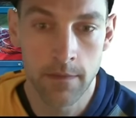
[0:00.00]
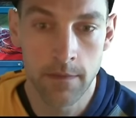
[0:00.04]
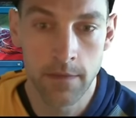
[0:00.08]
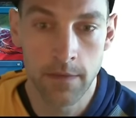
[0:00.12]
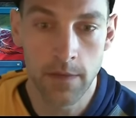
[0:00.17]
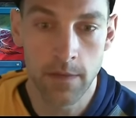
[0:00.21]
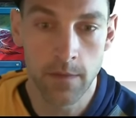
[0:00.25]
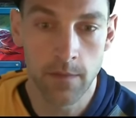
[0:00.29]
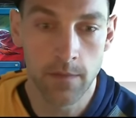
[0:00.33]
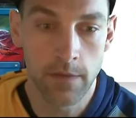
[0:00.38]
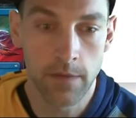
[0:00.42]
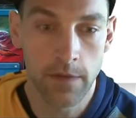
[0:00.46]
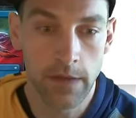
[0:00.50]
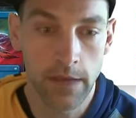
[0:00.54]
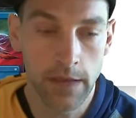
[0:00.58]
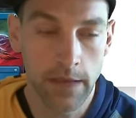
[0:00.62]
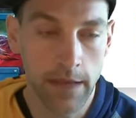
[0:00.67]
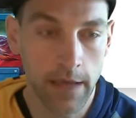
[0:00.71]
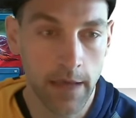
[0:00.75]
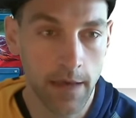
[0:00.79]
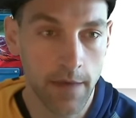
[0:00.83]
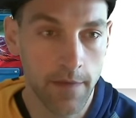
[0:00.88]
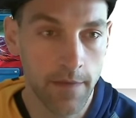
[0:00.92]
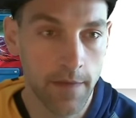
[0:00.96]
Don't really
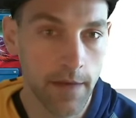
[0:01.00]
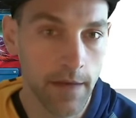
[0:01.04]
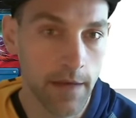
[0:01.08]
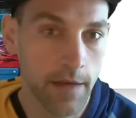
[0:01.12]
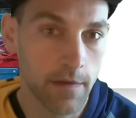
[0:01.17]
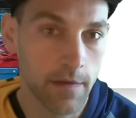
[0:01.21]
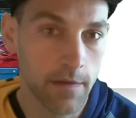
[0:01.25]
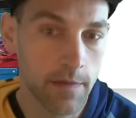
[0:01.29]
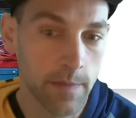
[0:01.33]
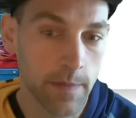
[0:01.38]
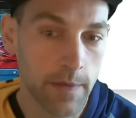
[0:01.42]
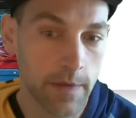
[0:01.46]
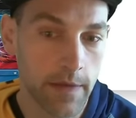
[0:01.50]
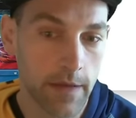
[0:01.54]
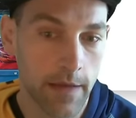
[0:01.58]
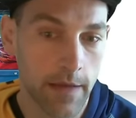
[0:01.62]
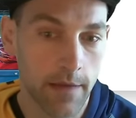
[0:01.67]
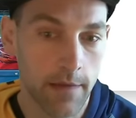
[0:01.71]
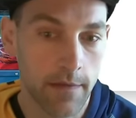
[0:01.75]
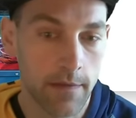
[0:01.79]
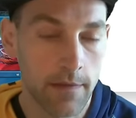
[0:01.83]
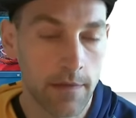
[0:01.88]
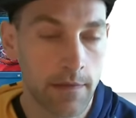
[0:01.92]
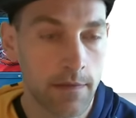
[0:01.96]
care if they counterspell
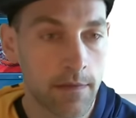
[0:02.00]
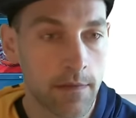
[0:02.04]
that.